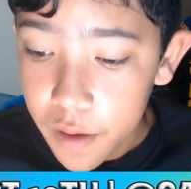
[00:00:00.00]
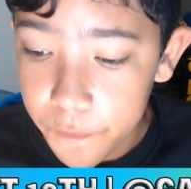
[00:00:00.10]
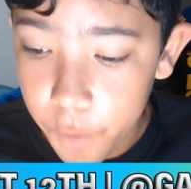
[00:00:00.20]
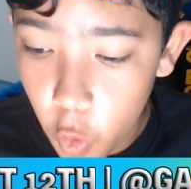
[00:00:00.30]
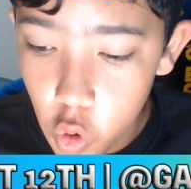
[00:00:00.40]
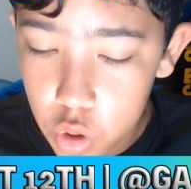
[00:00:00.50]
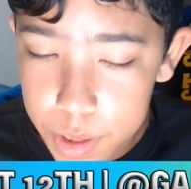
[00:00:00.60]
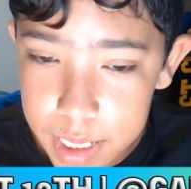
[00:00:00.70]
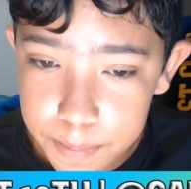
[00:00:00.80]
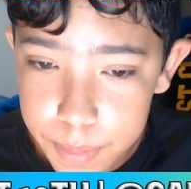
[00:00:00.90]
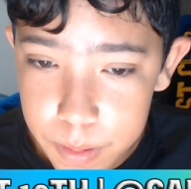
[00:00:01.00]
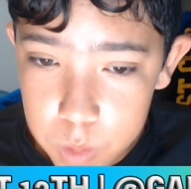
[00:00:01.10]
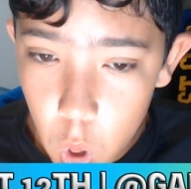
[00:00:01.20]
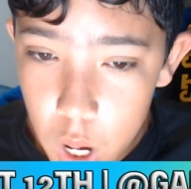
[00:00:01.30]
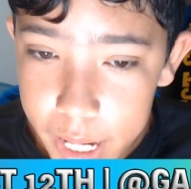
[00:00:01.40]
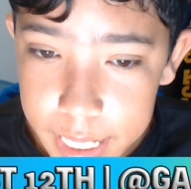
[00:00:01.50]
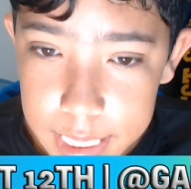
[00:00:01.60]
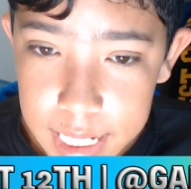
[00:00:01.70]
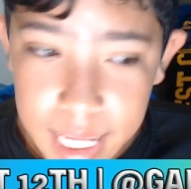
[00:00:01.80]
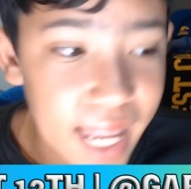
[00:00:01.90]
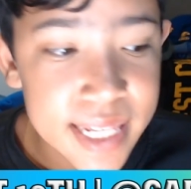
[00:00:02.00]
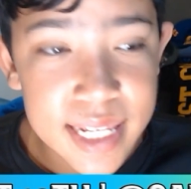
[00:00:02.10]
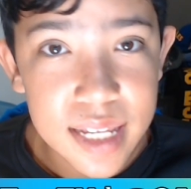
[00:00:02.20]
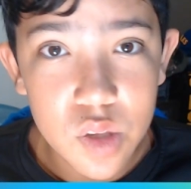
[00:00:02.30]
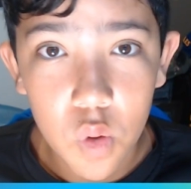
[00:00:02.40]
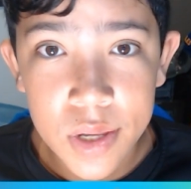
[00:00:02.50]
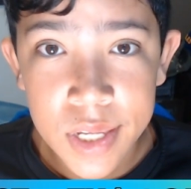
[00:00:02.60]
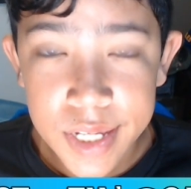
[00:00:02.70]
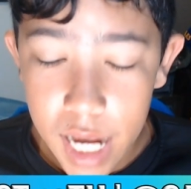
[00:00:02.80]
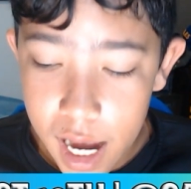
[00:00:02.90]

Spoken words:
for the Lions against the Dockers.